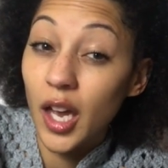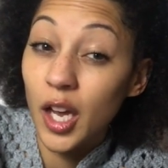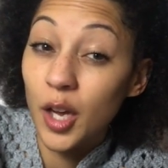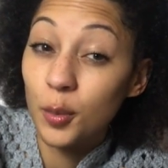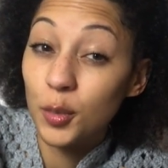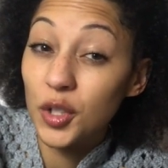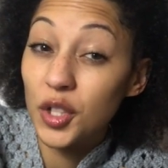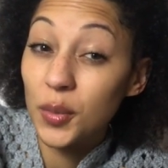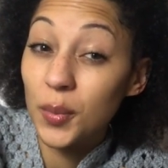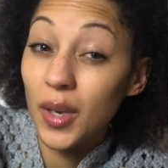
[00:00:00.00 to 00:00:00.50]

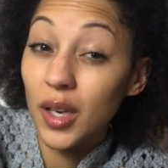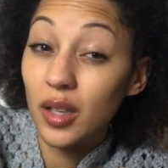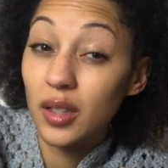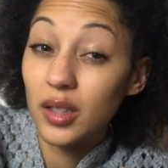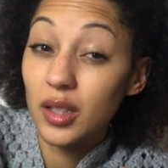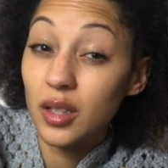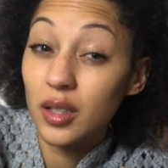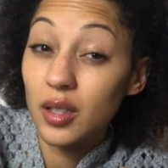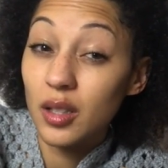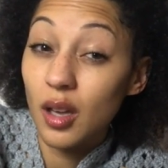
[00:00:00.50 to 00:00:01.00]
which
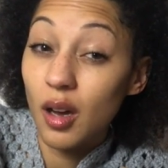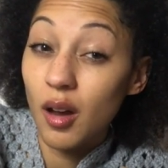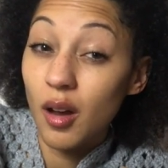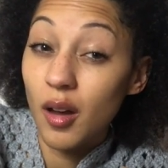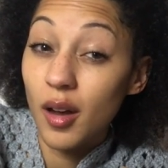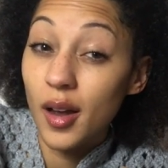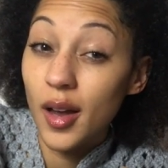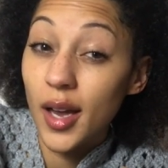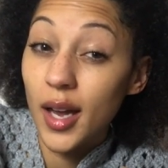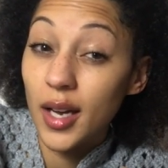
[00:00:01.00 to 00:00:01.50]
meant that
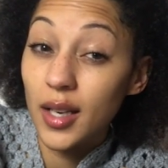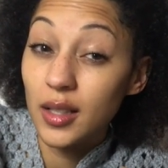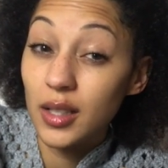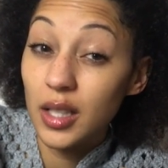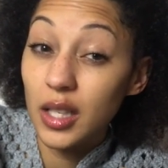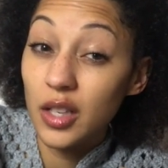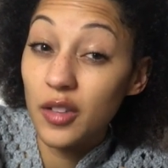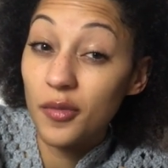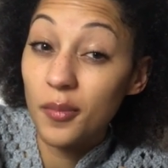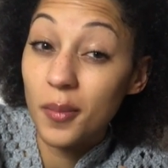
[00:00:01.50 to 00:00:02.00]
I had to
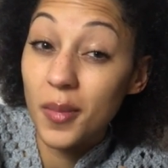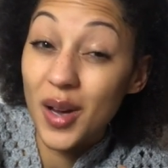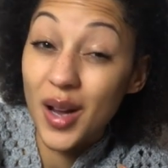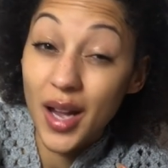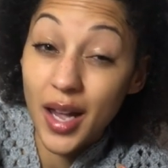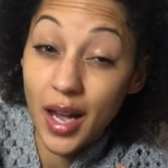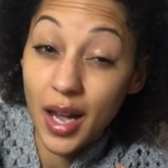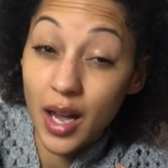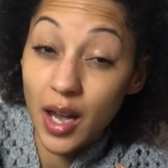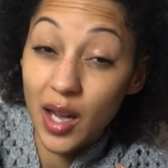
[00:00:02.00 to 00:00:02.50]
leave my
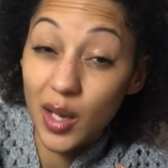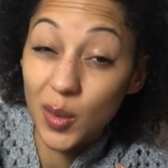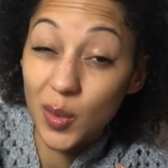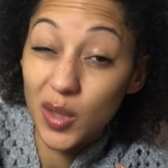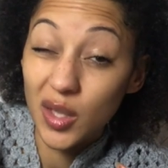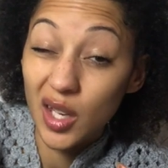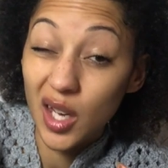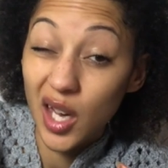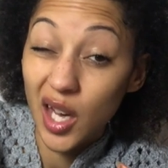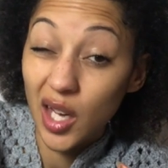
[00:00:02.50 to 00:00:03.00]
house
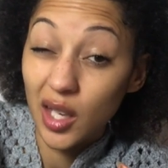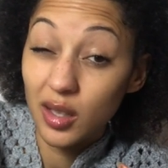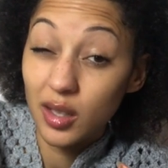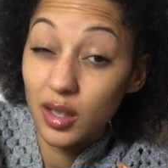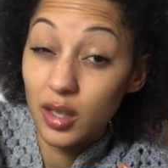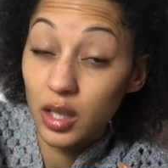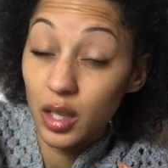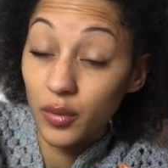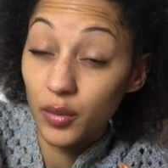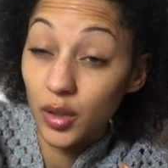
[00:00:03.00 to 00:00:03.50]
at
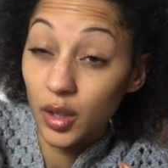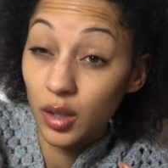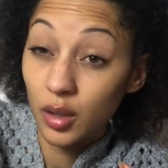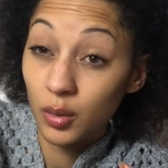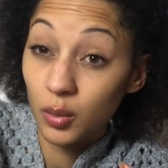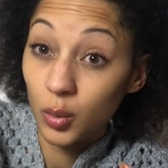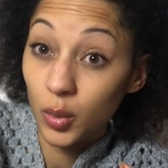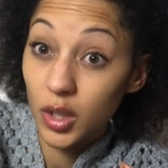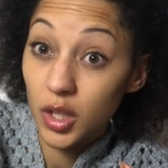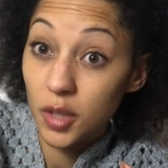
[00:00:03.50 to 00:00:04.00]

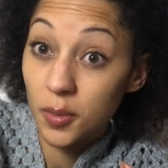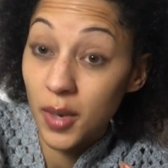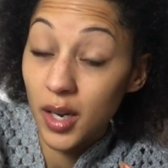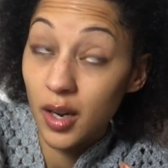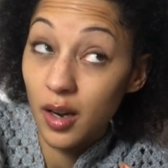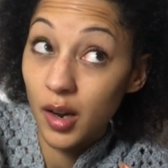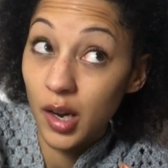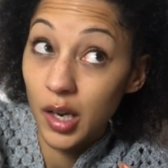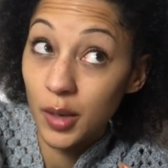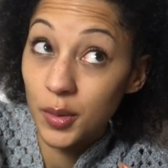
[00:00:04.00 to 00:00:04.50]
7, which meant
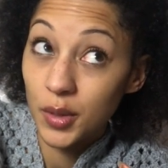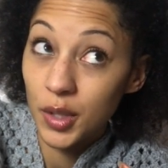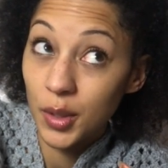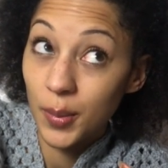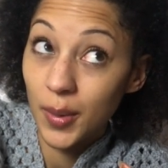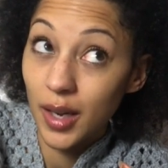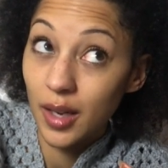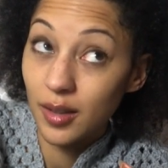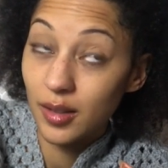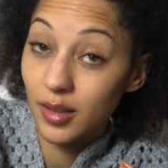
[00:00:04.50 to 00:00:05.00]
I was up
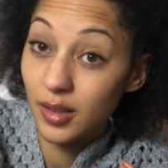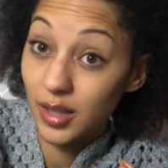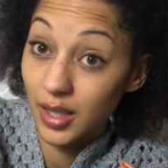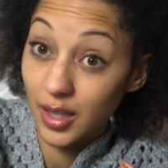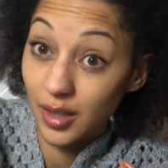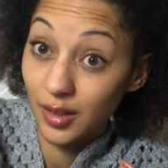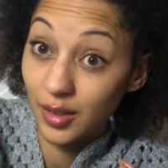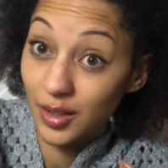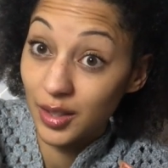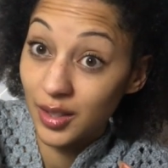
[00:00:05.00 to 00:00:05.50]
at
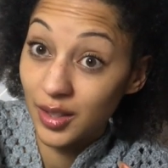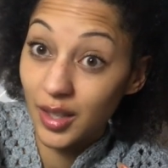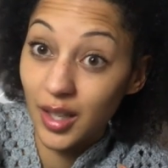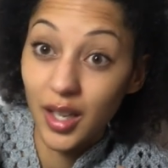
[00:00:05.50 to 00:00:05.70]
6.